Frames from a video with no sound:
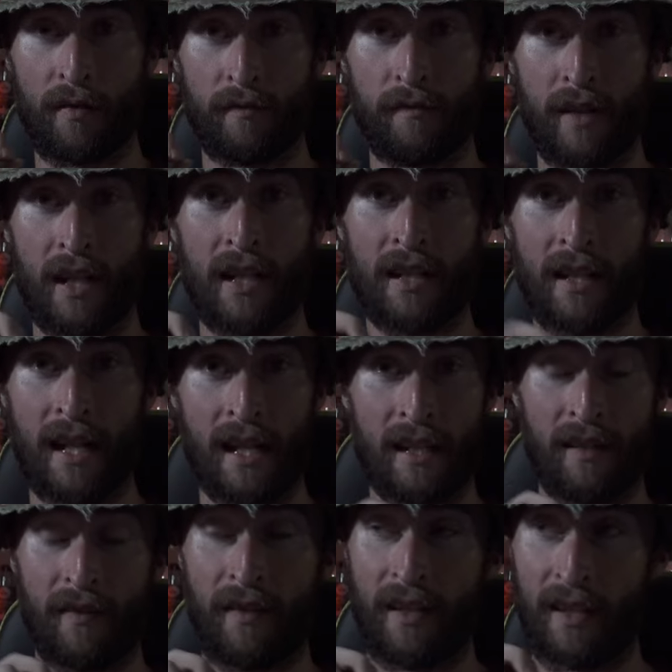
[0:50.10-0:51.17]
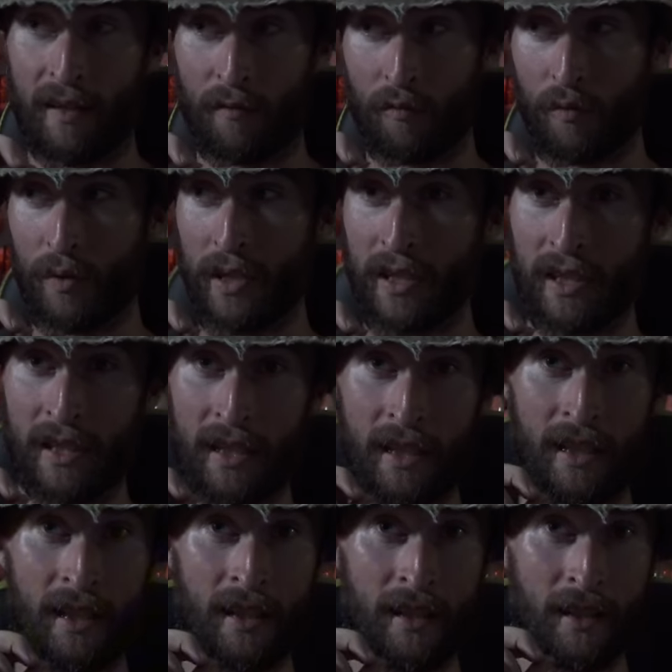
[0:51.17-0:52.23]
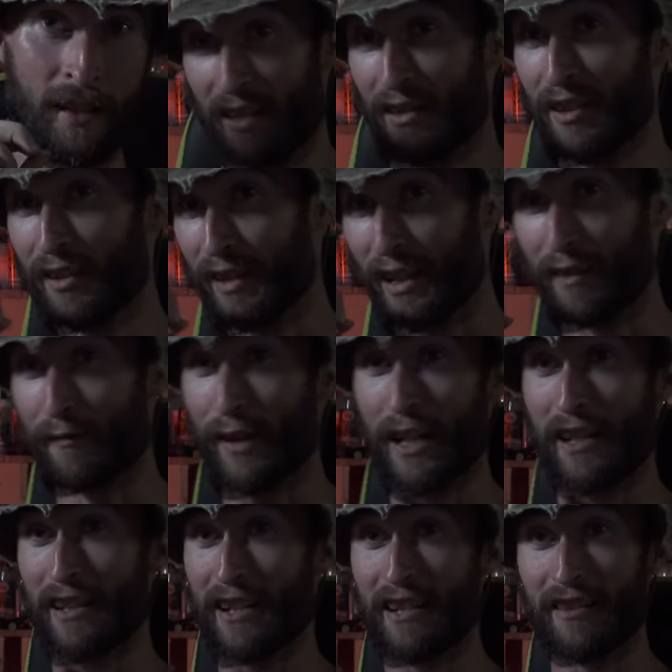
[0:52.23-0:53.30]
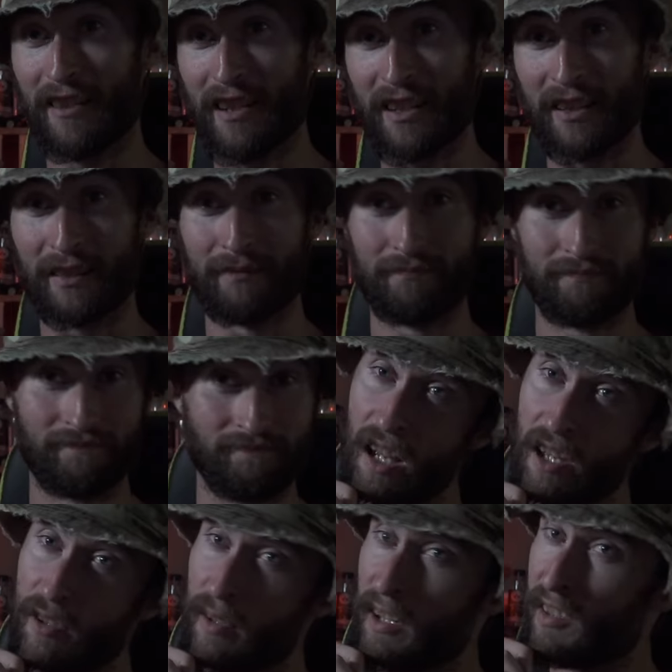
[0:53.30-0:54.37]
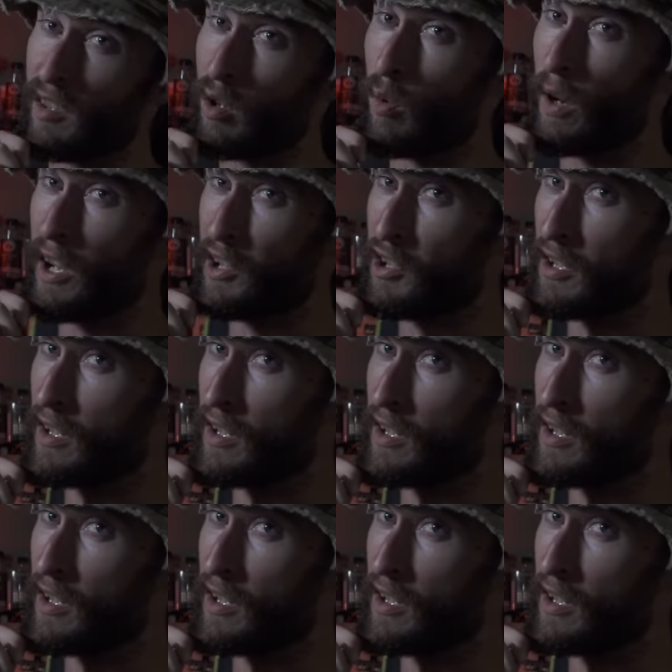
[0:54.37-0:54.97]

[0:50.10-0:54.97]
find anything that really, well, I couldn't find anything I didn't like. So I guess the question